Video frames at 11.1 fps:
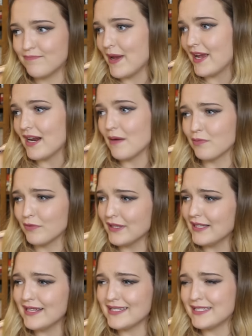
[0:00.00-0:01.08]
picking up
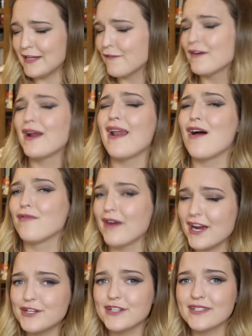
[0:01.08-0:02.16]
really different and
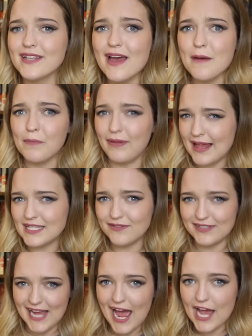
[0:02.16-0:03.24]
outrageous plans of
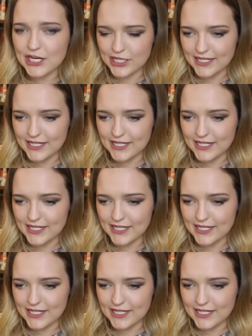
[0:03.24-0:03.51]
attack,